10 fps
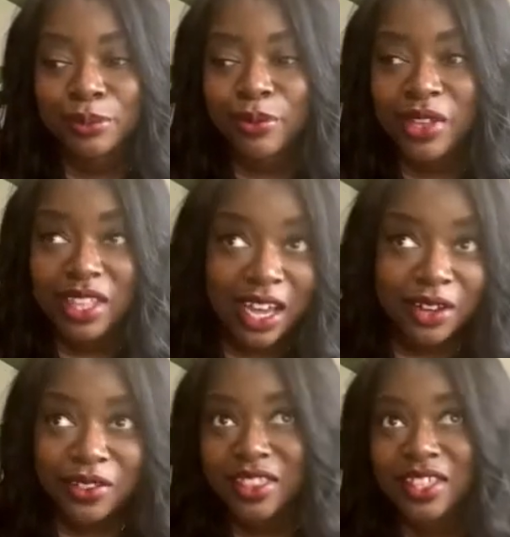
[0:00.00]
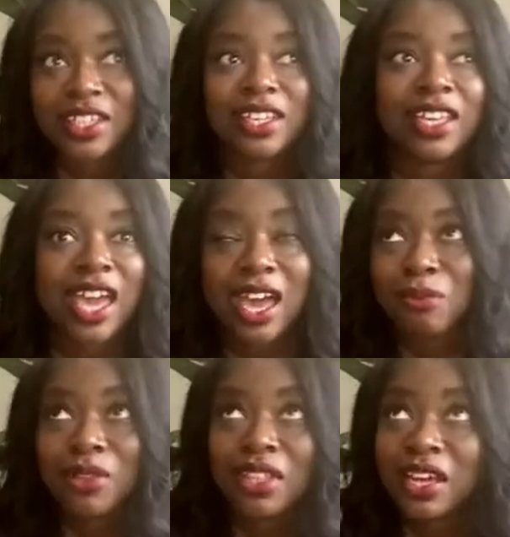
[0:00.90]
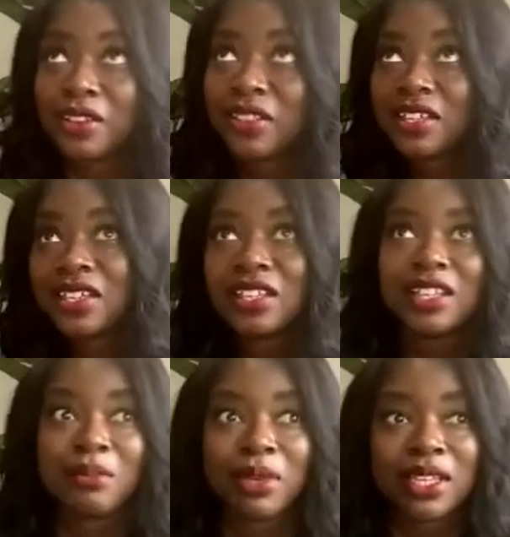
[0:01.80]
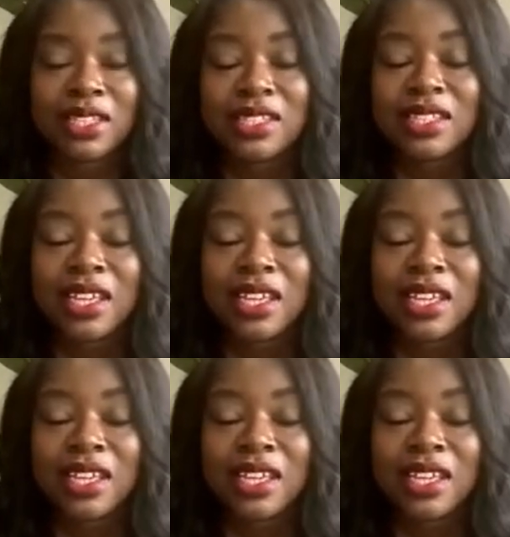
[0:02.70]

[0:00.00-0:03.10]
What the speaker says: without the cap, without the limits.